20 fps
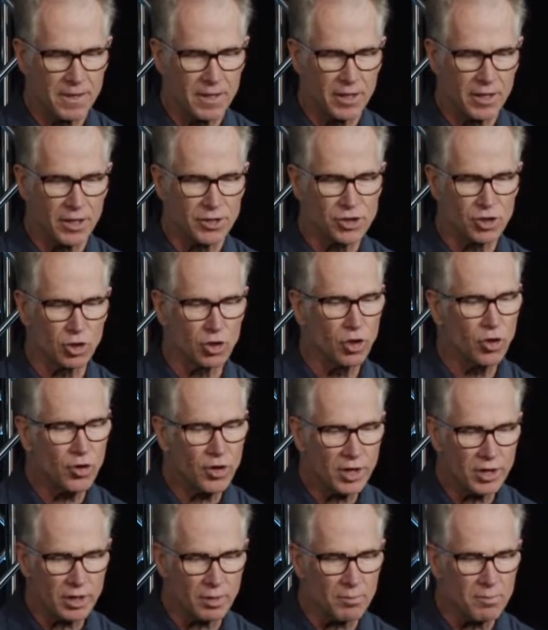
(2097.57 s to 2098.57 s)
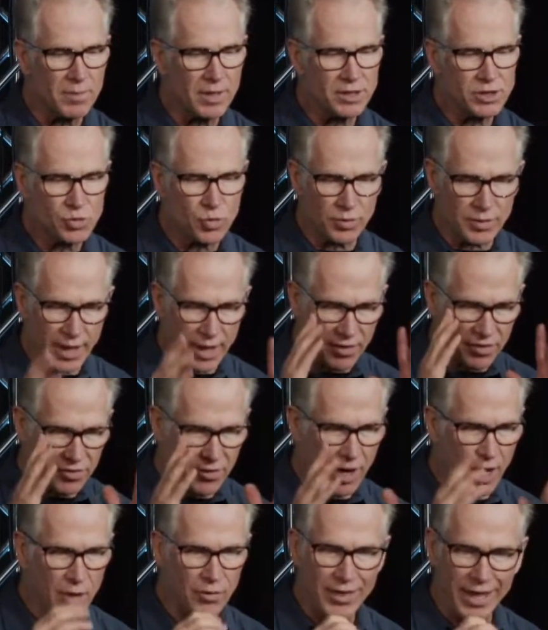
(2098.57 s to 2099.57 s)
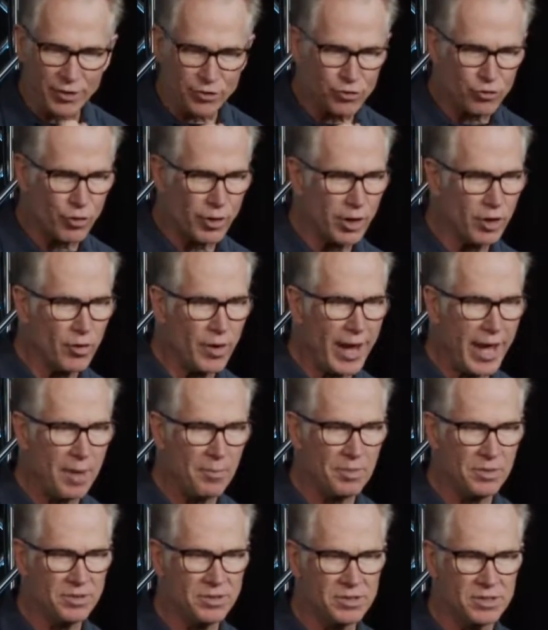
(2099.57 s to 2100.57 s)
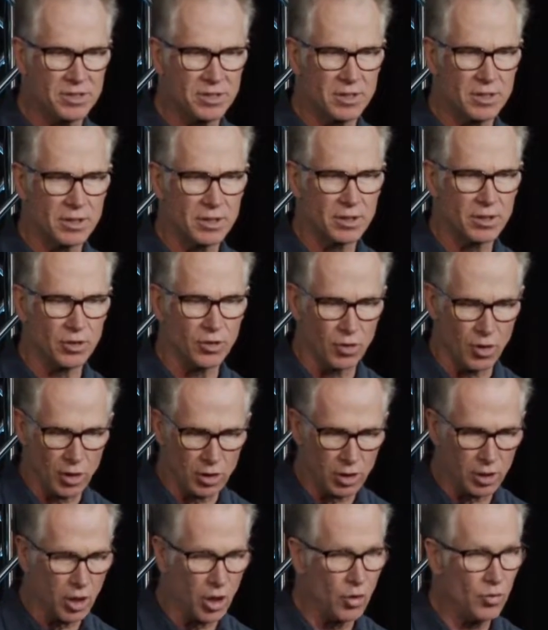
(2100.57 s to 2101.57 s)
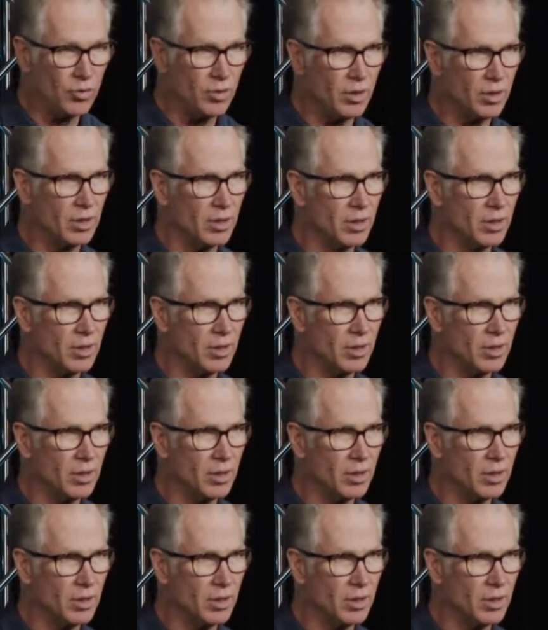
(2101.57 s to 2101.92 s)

you're learning in the midst when that thought, when that trigger happens, you're all alone.